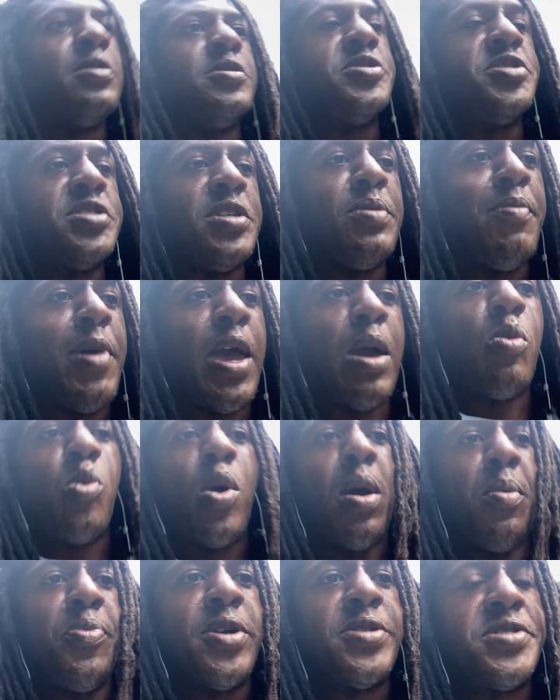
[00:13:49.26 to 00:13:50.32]
She met
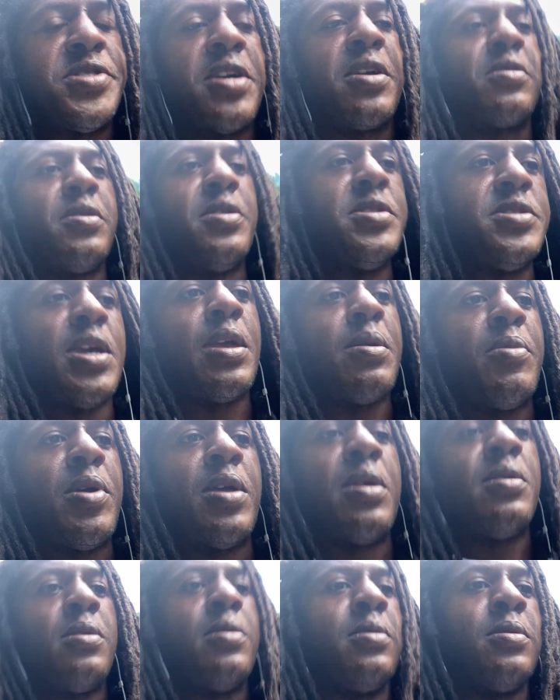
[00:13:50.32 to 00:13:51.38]
one particular
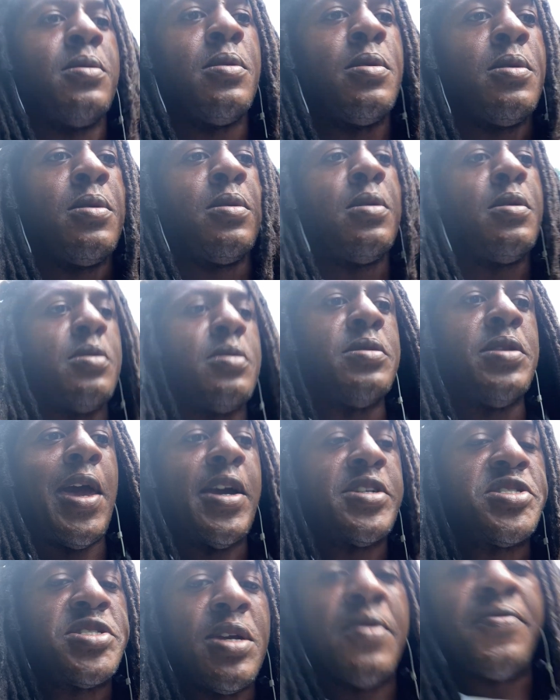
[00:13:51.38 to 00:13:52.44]
demon
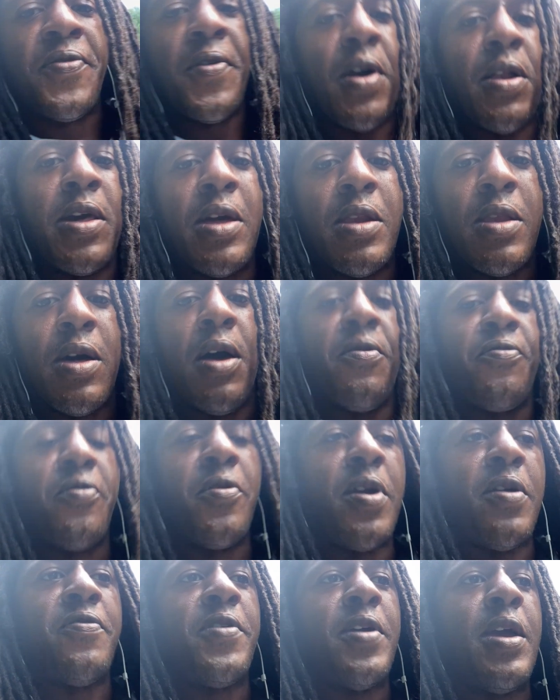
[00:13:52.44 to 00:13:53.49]
that she fell in love
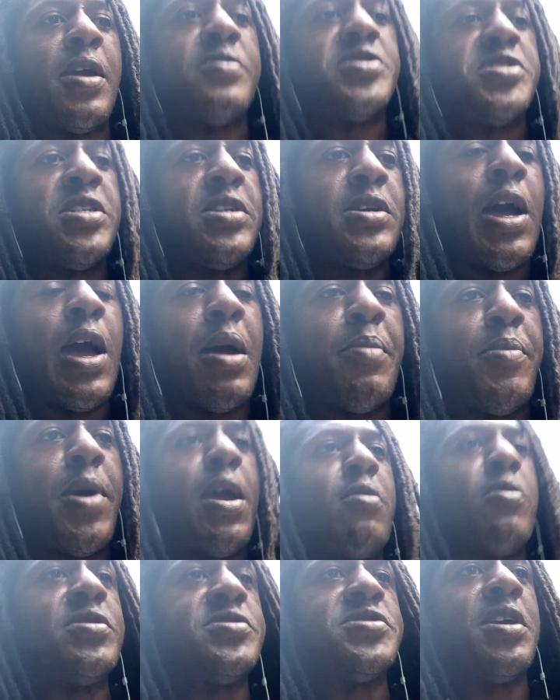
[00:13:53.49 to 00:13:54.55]
with, and she got
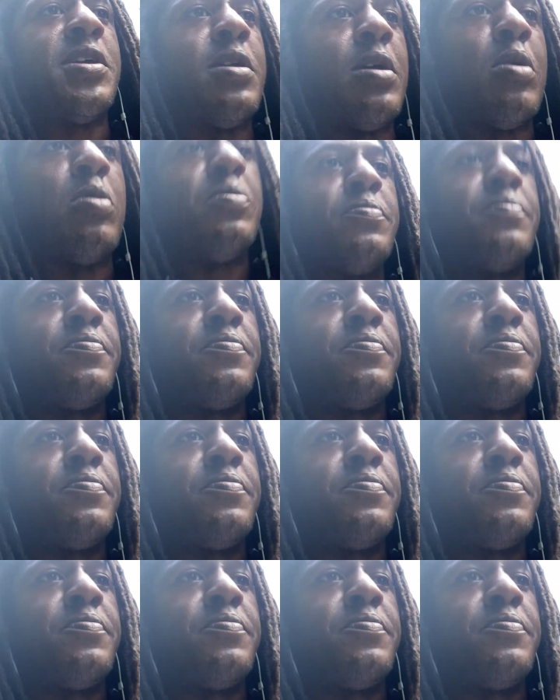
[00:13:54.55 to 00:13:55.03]
married to him.